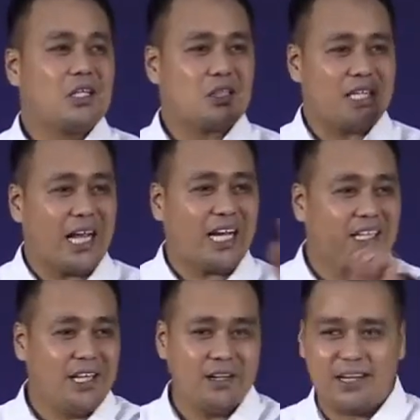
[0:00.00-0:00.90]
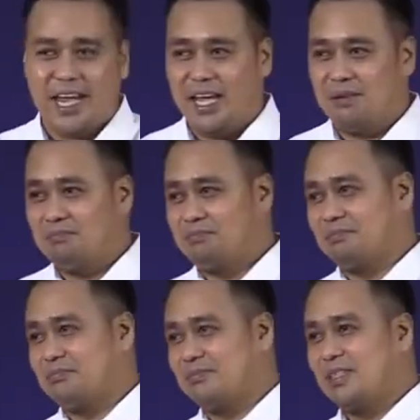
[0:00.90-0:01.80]
Second year came,
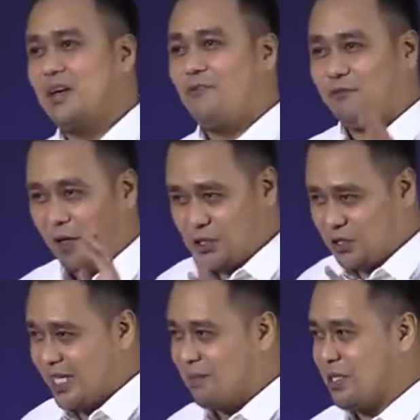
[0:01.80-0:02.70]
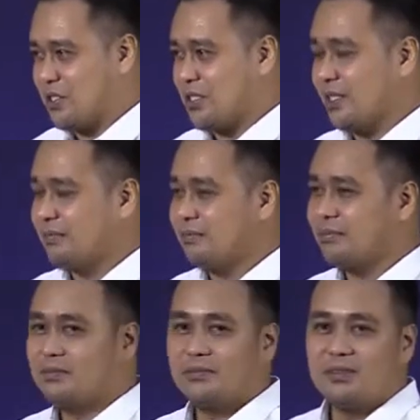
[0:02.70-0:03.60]
first semester.
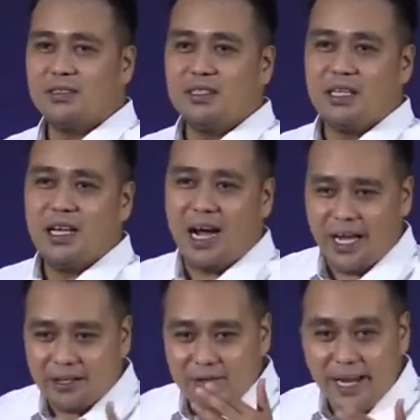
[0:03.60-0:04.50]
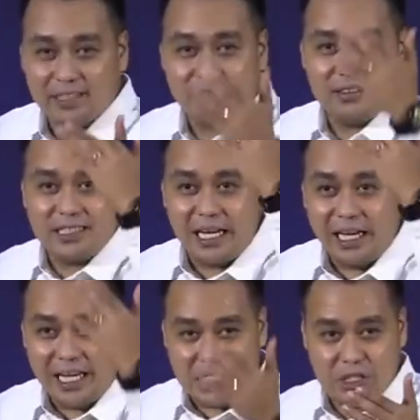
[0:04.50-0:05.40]
I read the
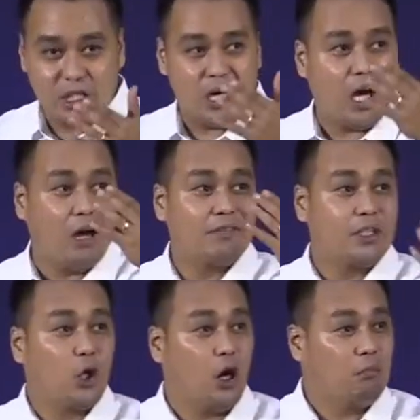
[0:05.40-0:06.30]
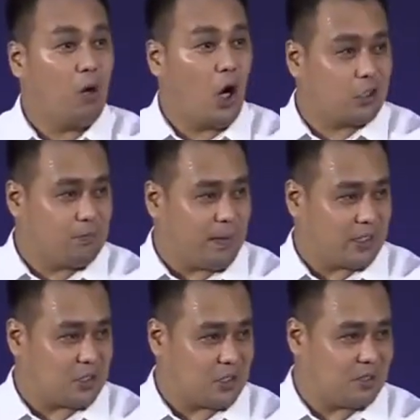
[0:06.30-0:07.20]
list of the dorm
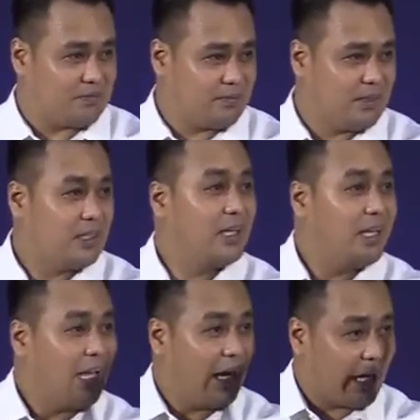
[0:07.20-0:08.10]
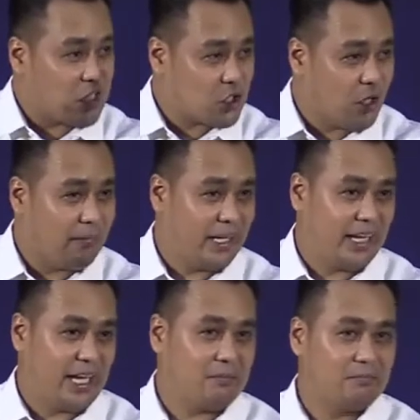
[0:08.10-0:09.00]
occupants and I saw my
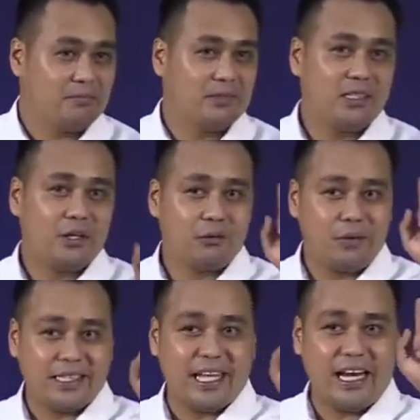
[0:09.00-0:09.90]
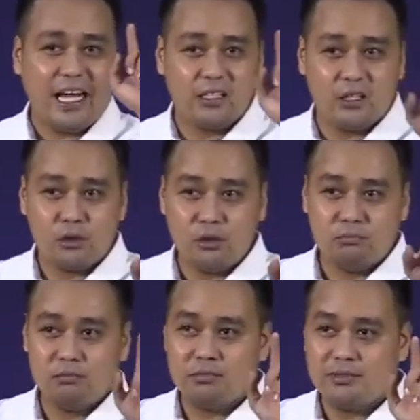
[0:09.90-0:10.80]
name written under
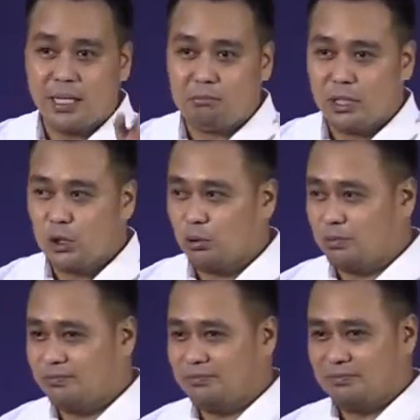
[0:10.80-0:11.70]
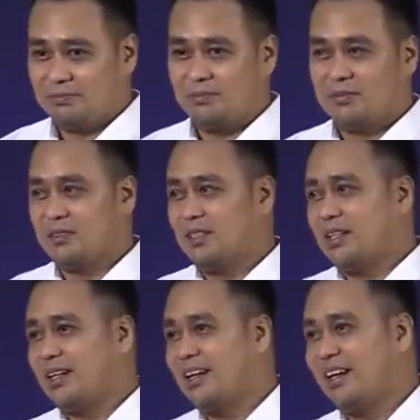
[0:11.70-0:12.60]
room number 2.
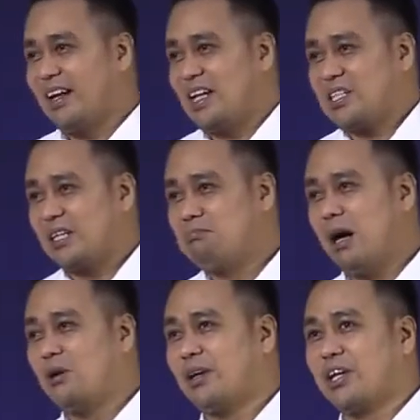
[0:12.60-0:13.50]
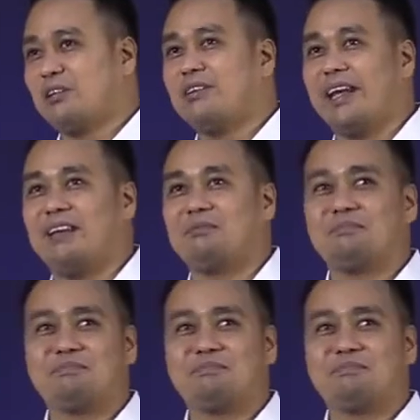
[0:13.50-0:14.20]
And I said, mauna gyud ni.